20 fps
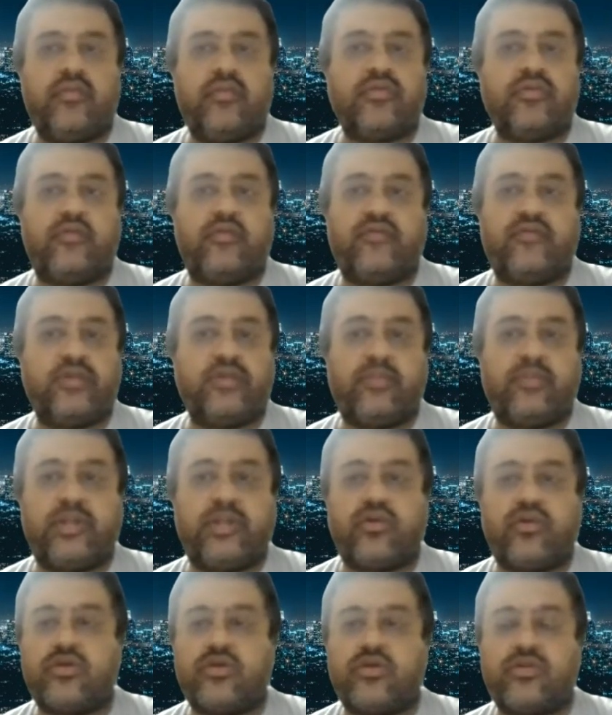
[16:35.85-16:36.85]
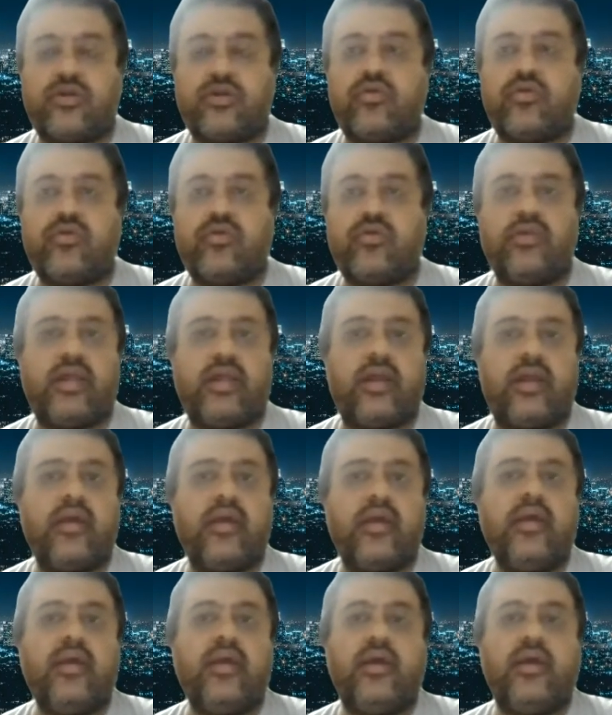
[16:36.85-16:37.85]
So if somebody talks about, oh yeah,
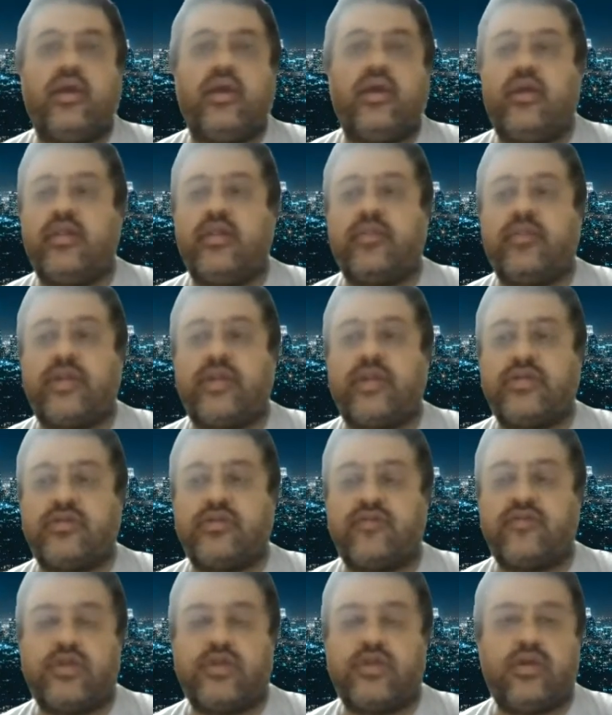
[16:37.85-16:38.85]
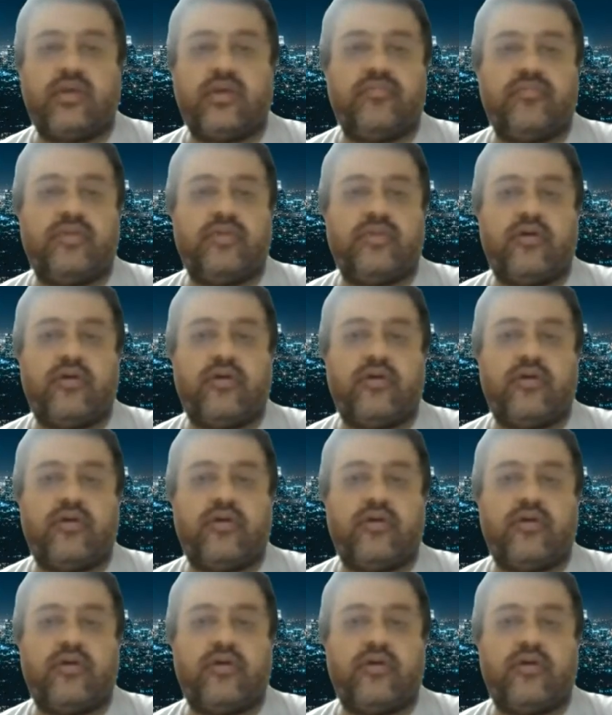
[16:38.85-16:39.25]
and the price of the